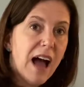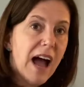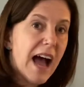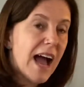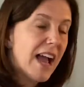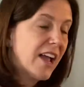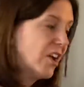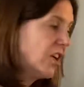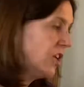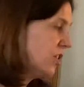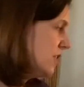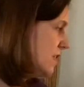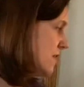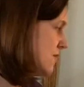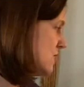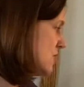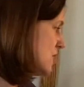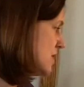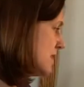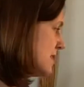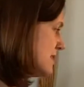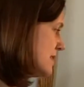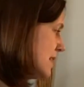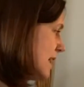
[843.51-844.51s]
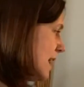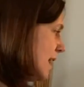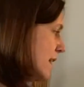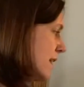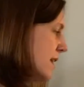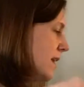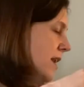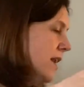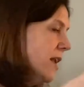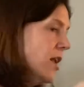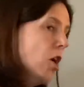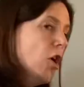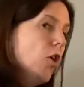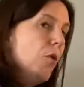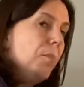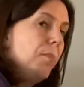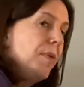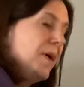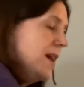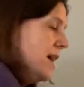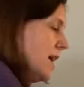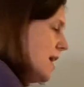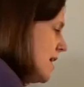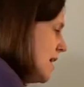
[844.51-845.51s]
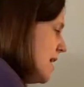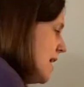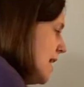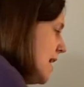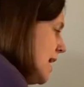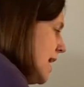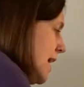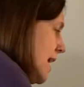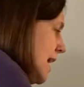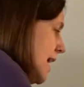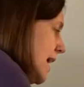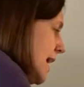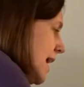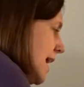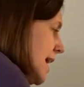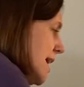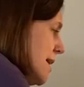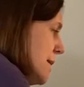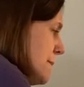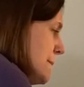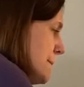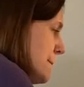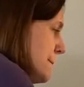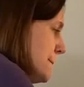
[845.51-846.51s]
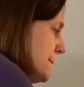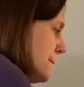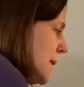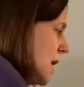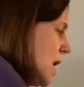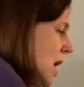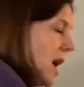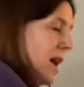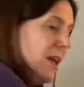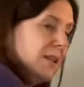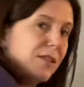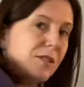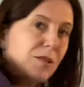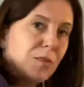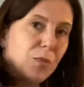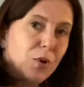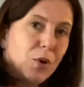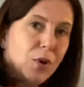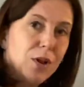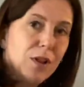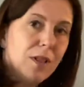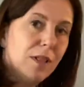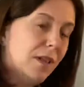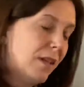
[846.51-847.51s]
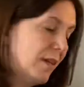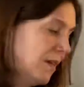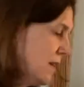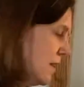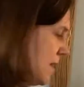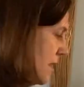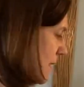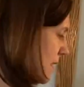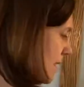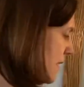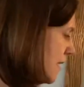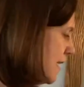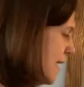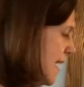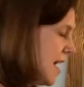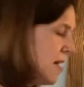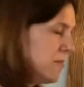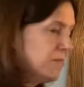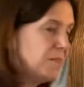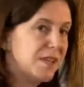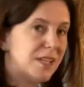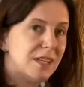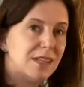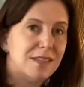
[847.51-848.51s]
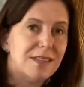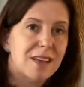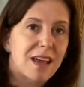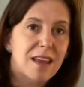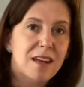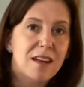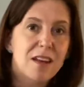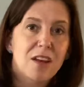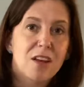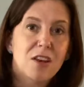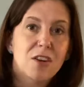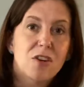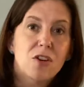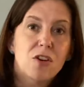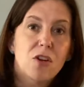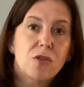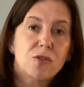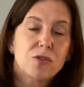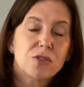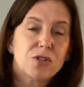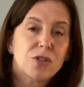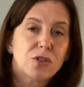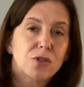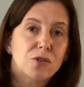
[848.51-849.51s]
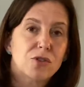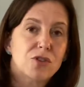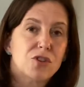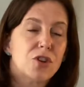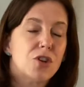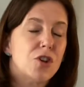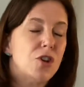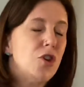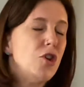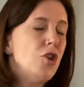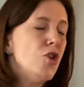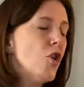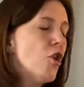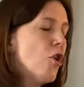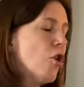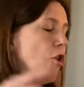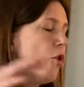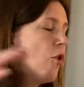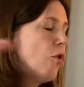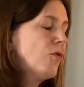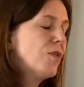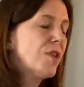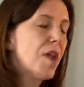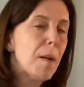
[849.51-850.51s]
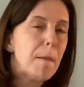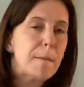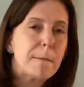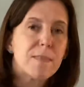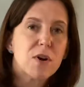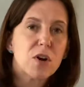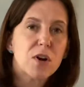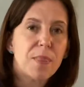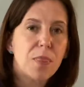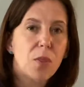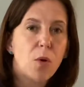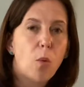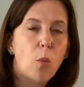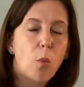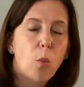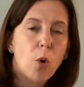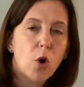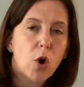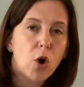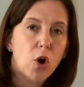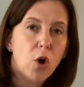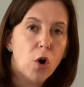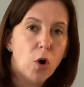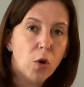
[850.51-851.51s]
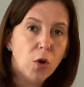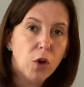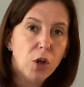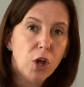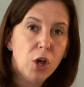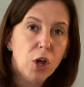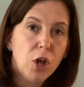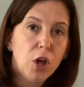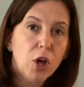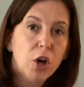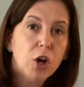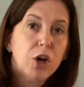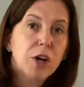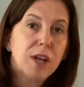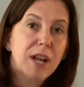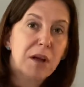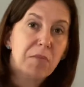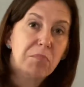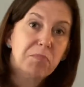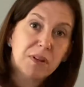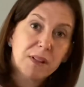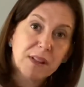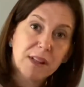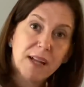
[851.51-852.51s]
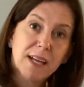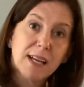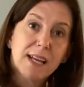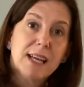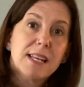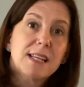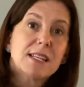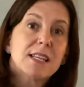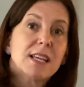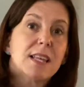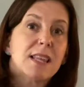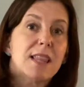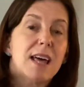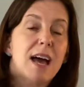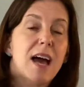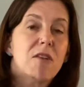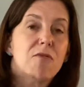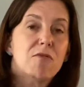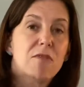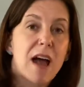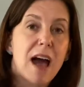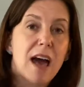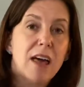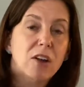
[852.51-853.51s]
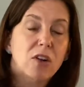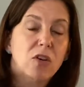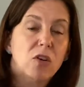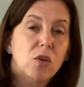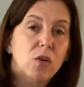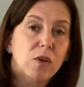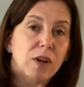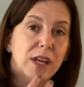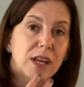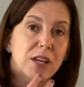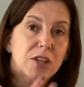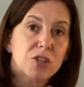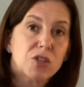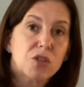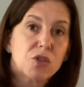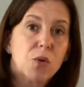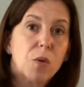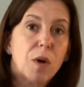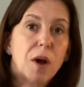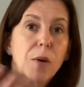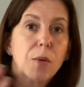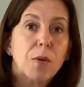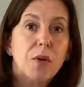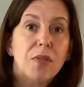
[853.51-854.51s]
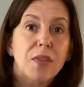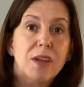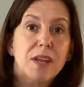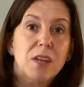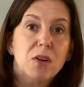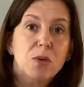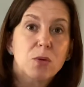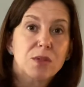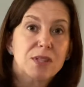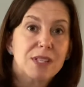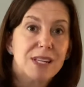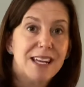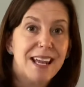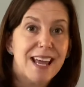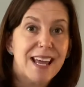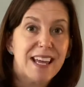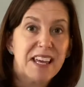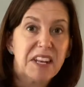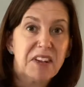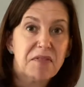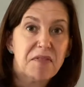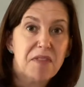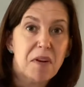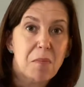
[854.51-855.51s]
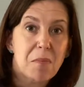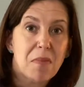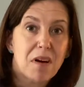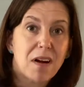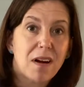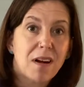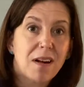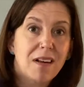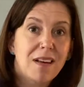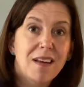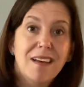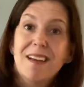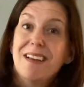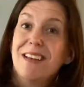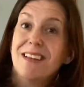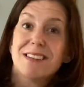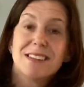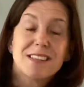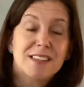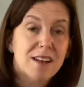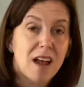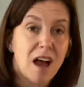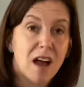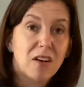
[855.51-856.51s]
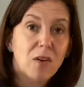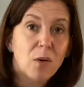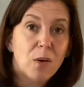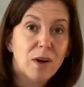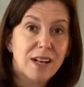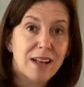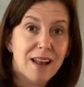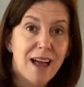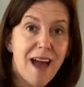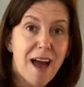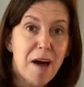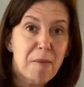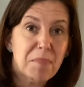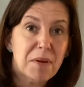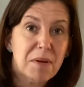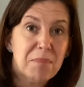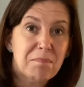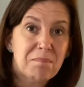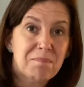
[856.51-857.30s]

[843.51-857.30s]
I could have just said, nope, impossible, empty set, no solution, no number in the world could I plug into that radical and get a square root that equals a negative number. It's not going to happen.